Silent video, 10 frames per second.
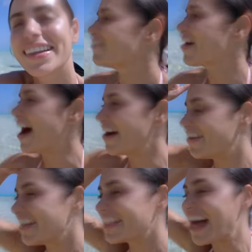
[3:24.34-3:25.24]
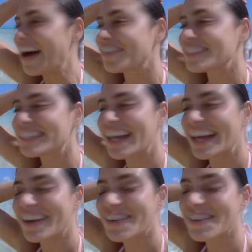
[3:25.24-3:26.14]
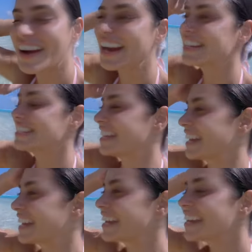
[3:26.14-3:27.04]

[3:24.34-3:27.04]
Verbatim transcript: Wow, that was crazy.